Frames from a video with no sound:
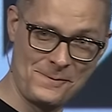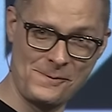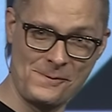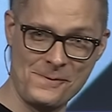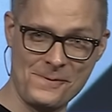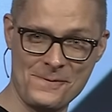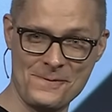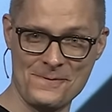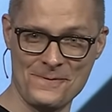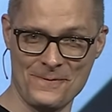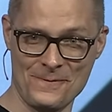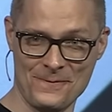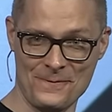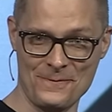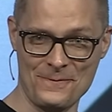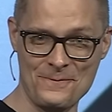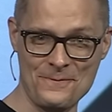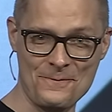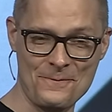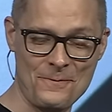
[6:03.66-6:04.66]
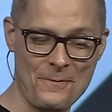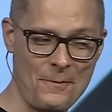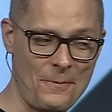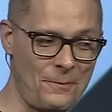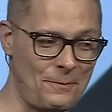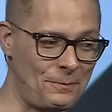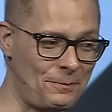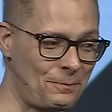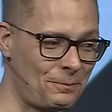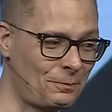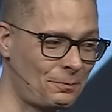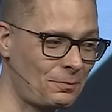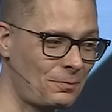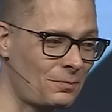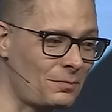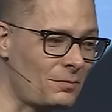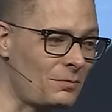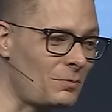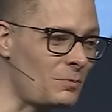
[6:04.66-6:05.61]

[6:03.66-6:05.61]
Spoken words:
(no one is talking)